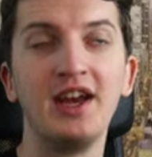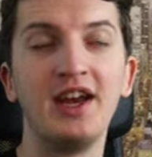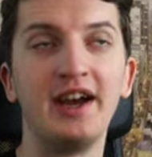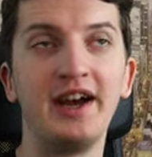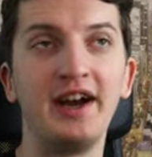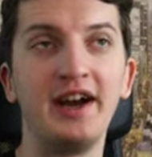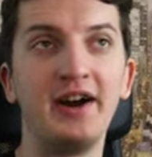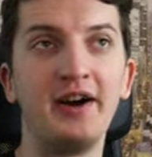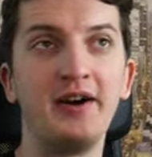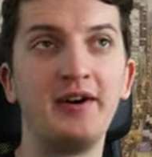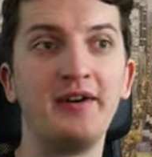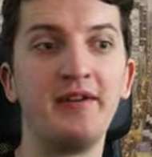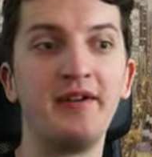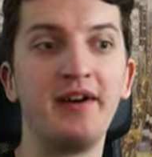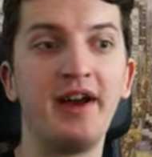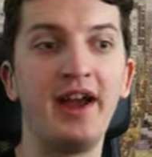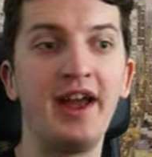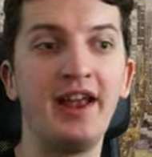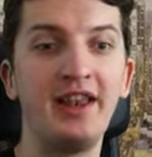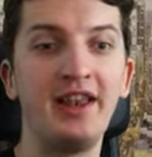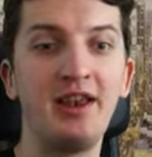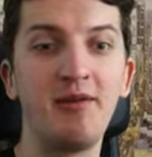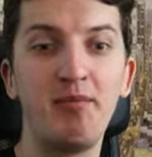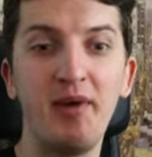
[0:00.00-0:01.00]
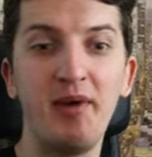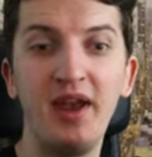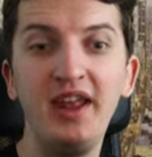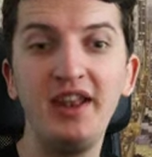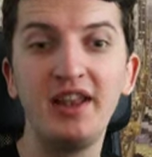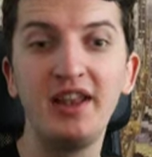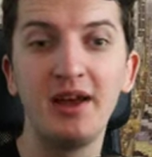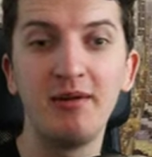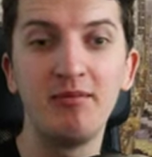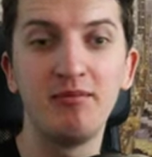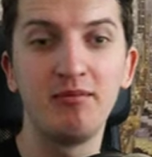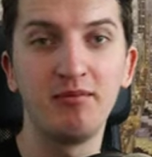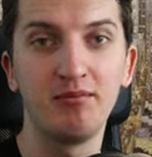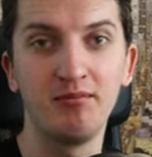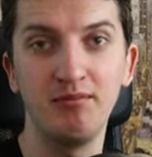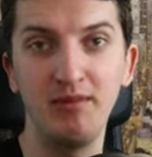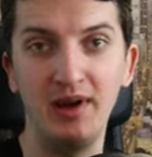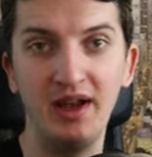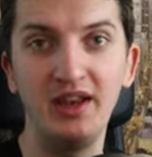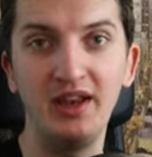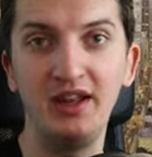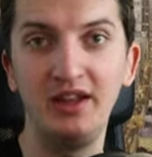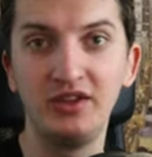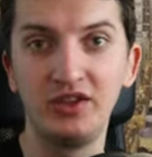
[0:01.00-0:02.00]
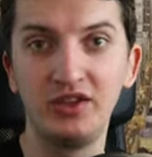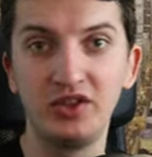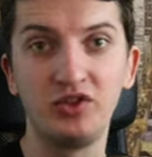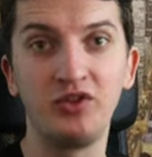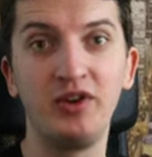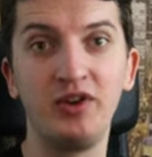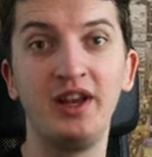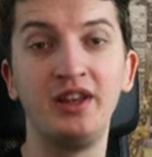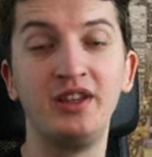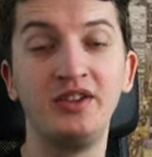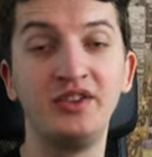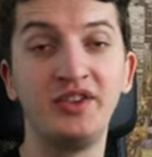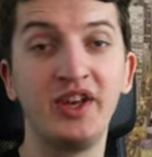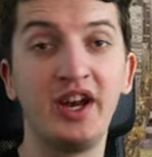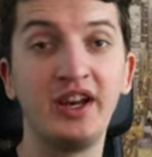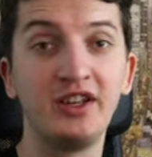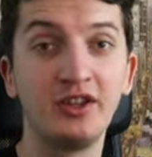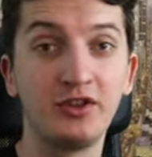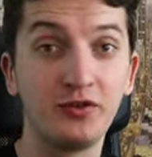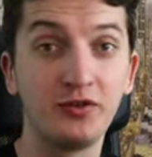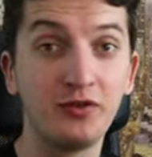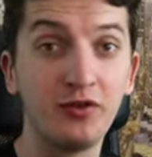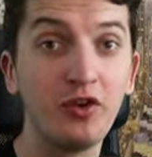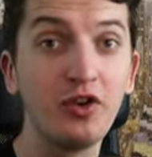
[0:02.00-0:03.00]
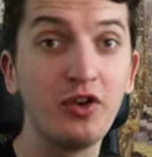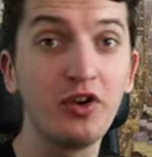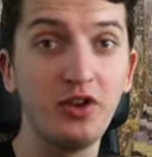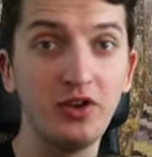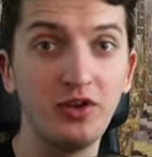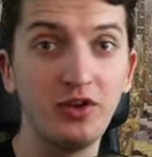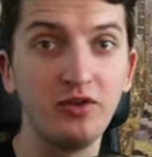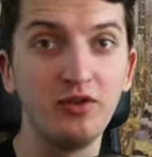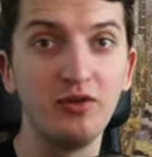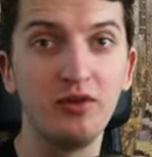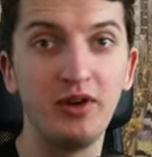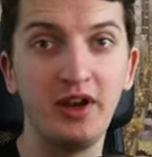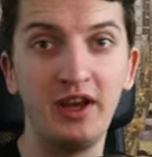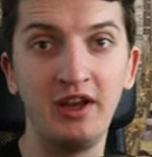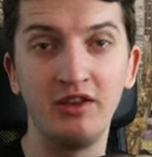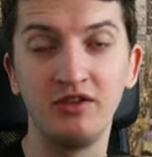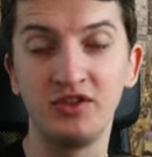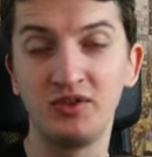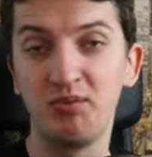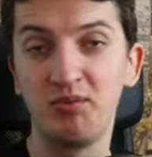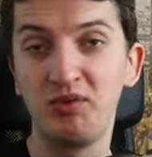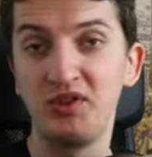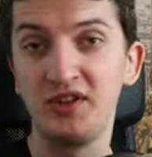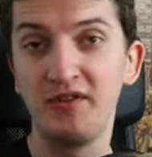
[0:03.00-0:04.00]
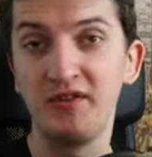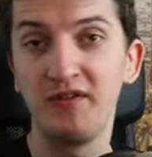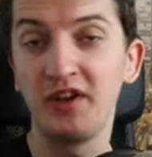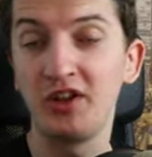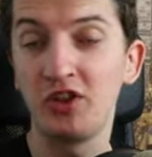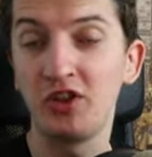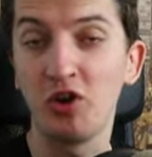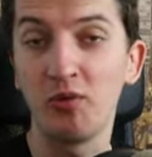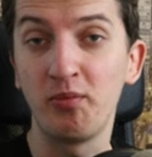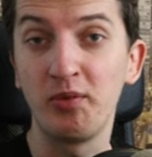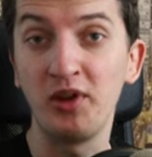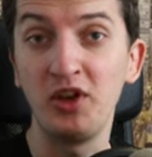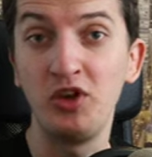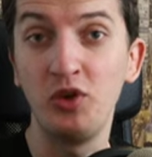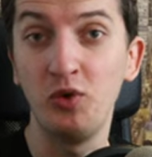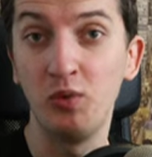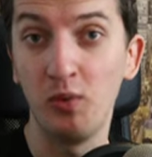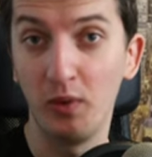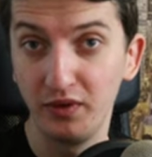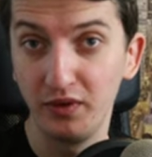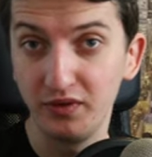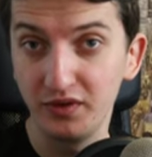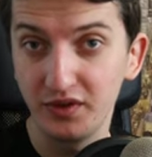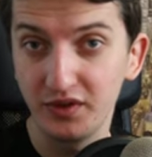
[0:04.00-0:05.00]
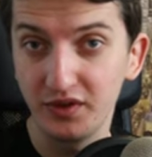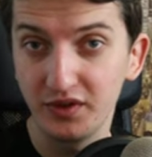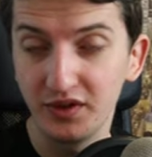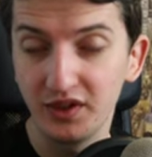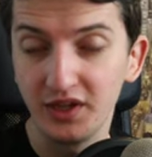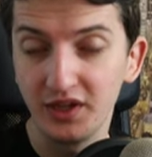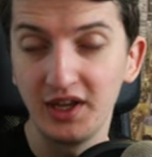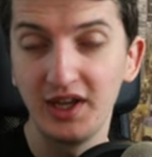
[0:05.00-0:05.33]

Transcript: uh, and then pay them money to create designs for you in specific topic you want